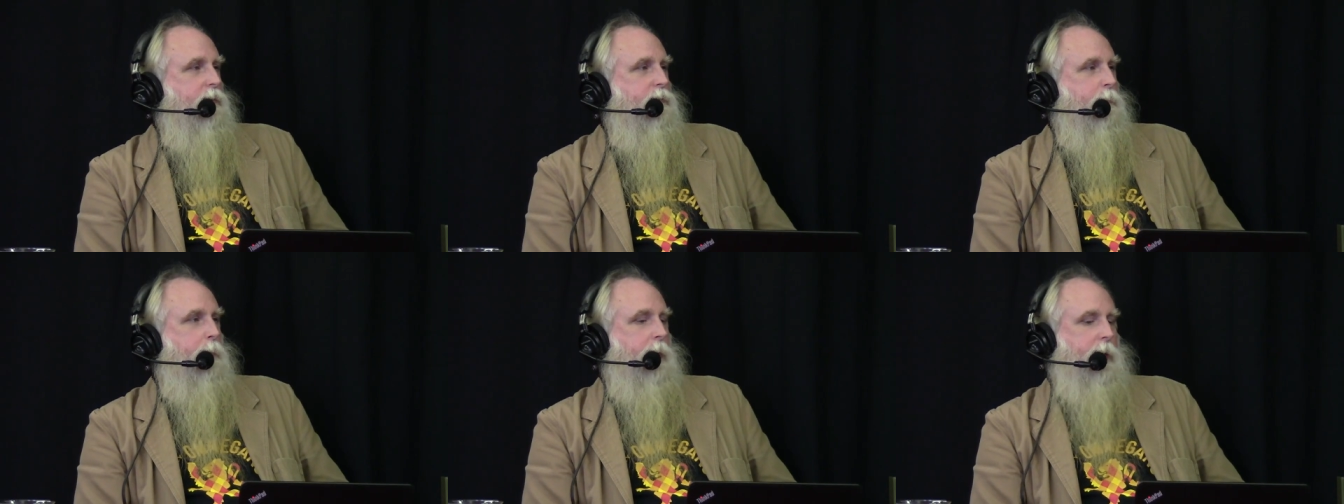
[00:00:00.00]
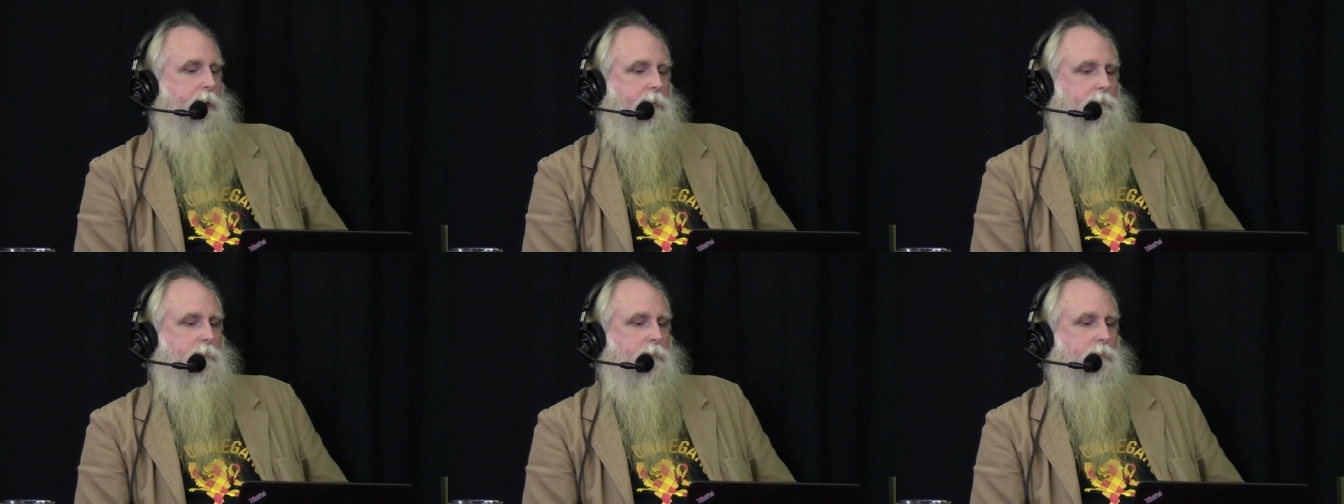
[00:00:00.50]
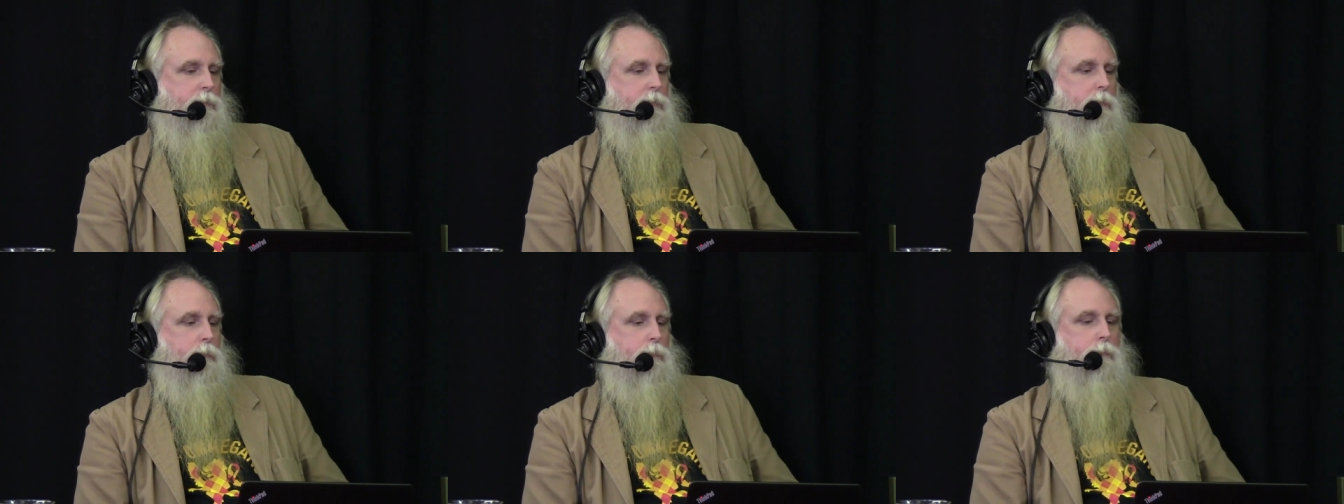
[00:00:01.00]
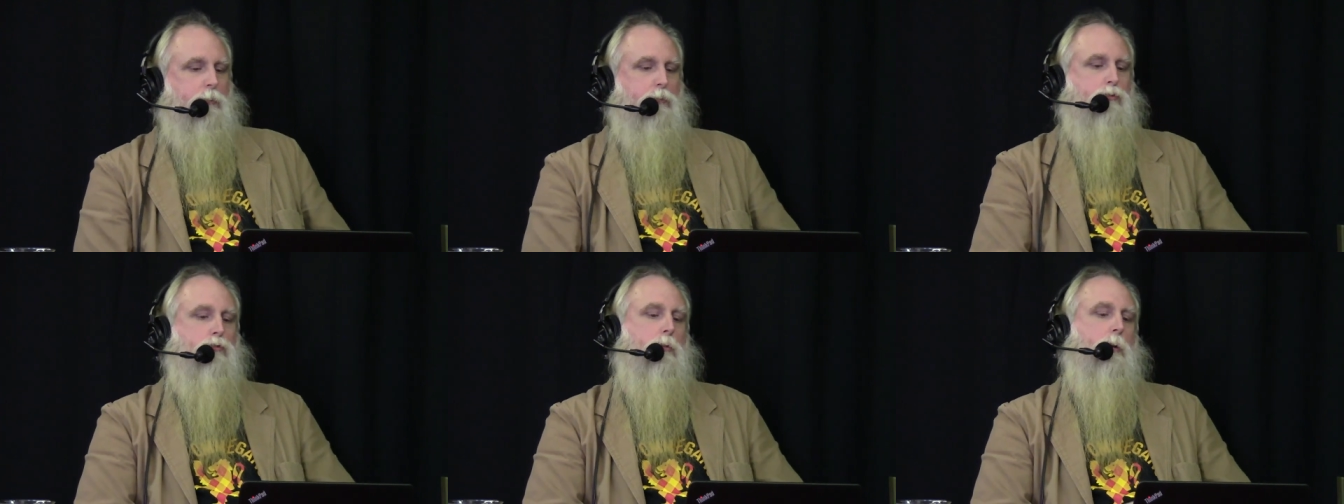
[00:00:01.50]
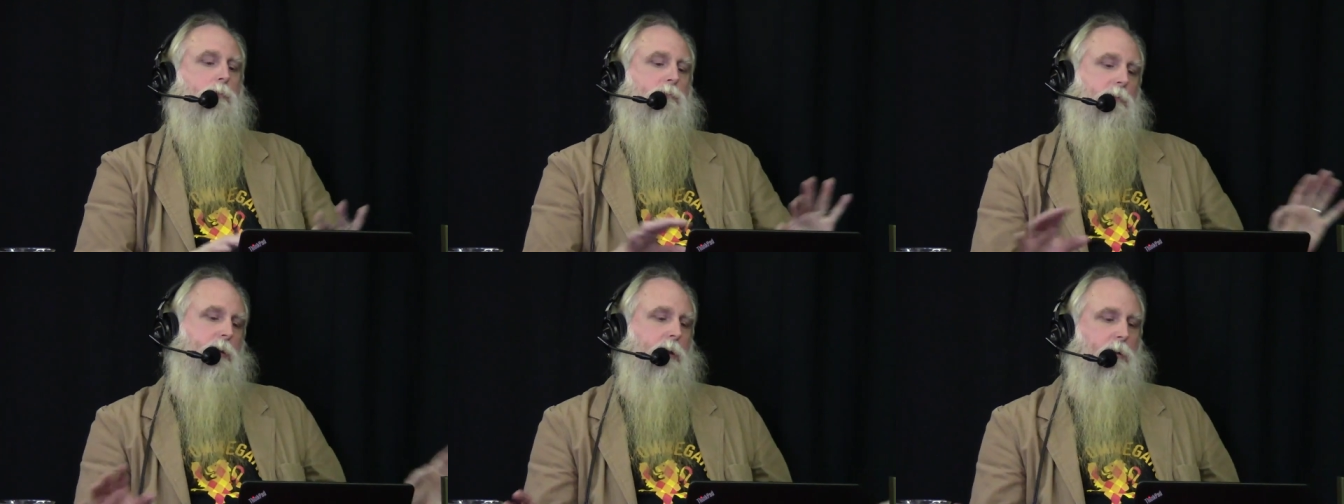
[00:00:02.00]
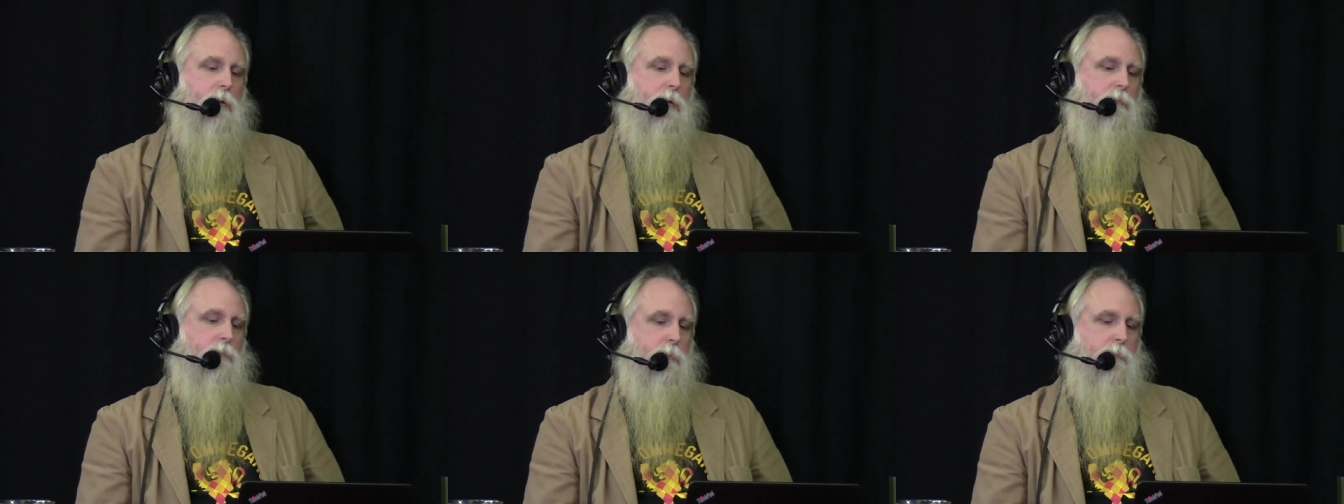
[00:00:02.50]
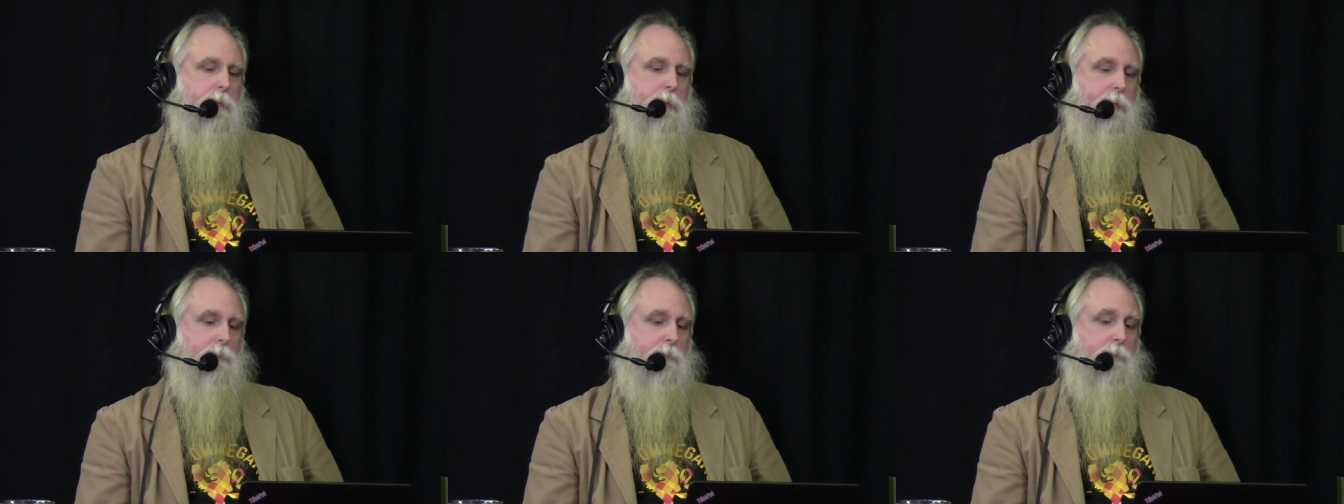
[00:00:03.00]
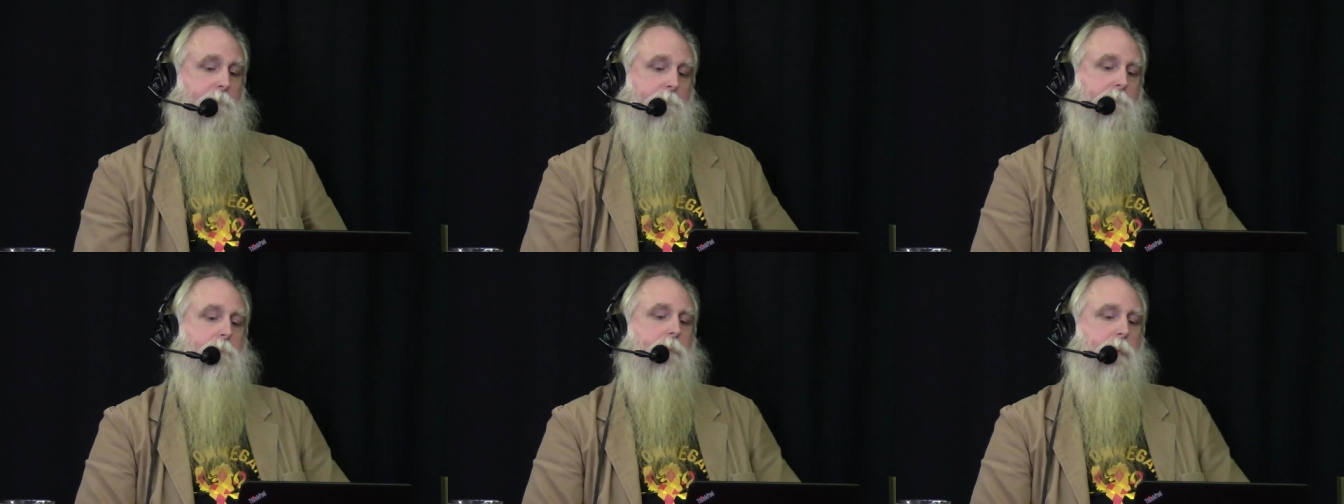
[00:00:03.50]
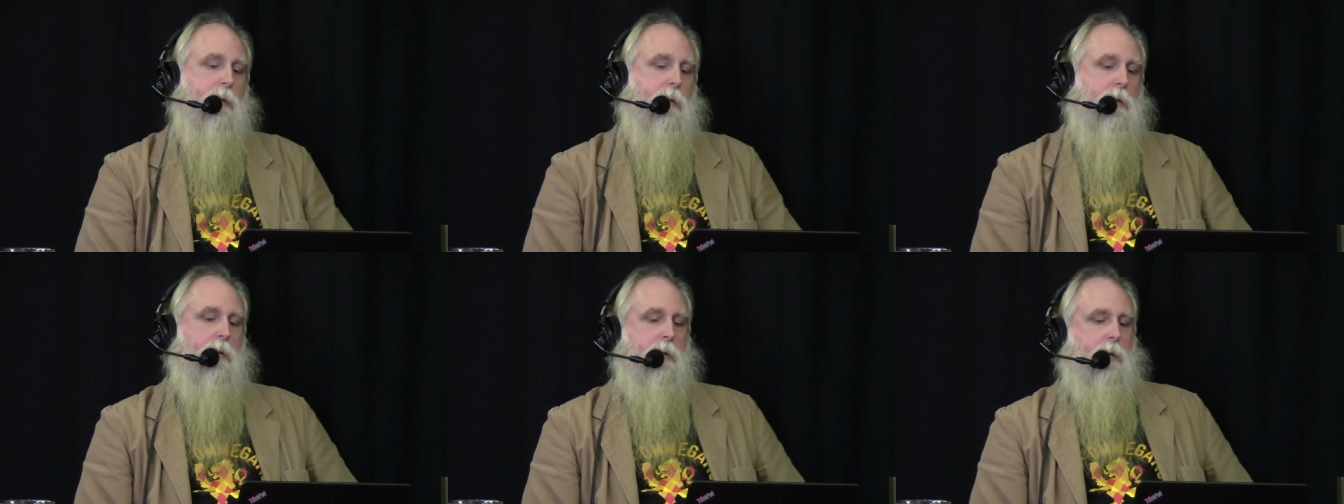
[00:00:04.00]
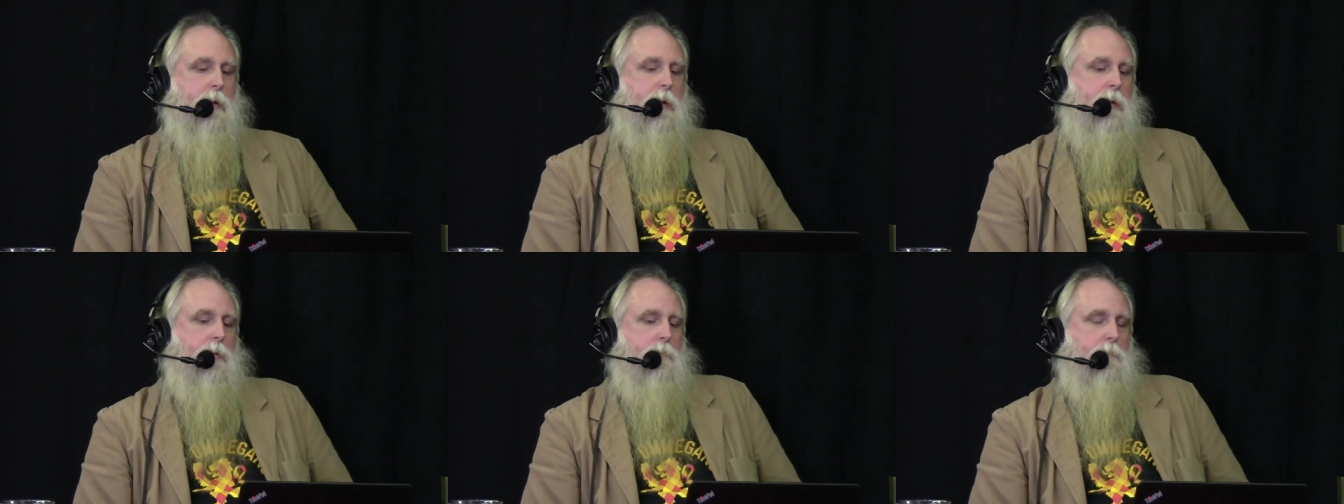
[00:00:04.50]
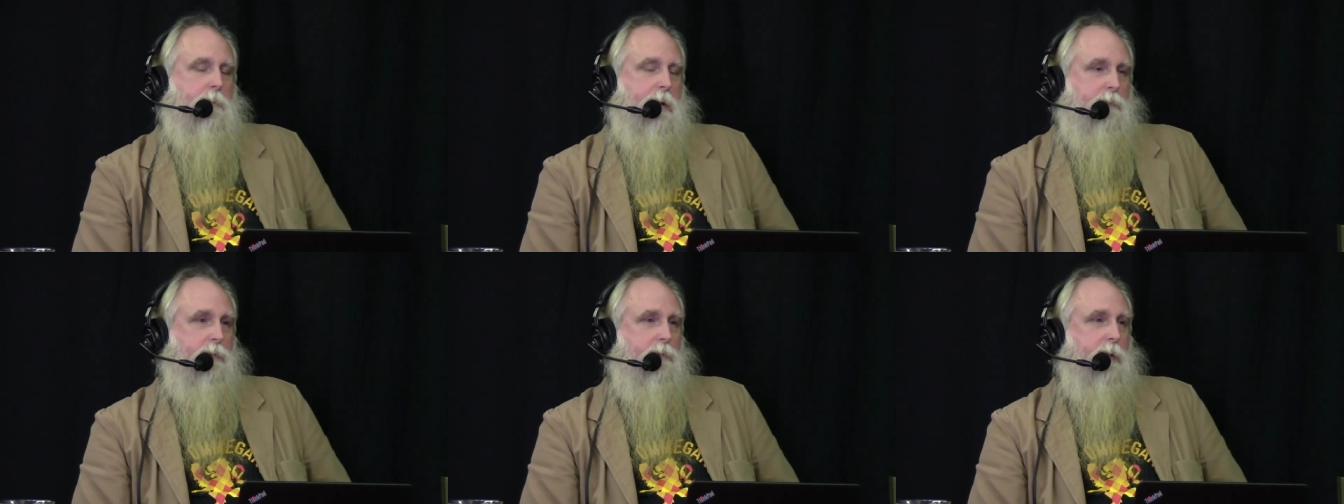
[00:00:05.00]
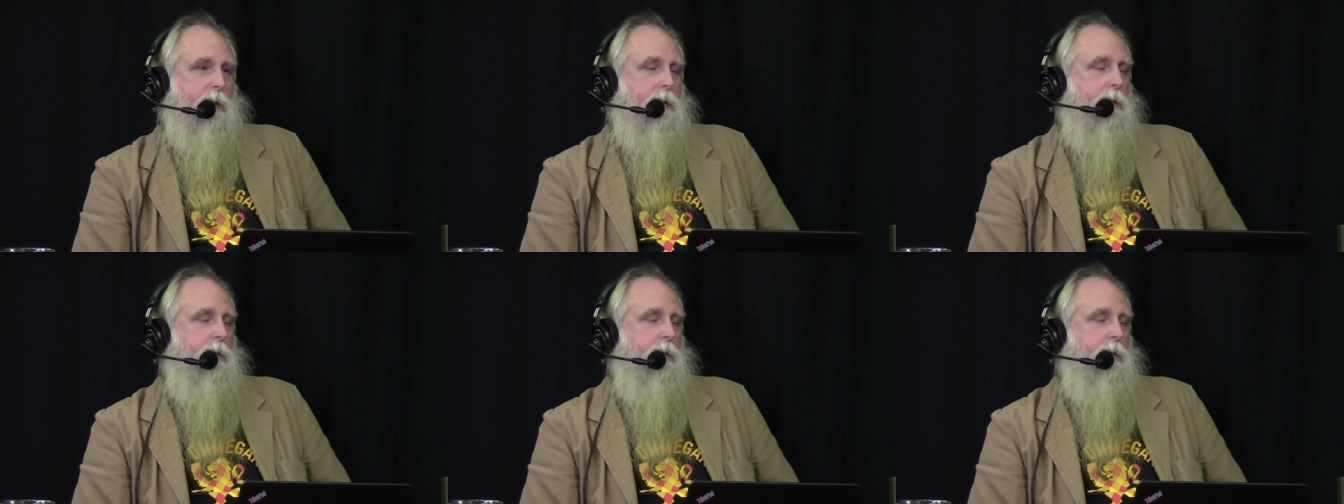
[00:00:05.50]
but to, to grossly gloss over this, uh, SSL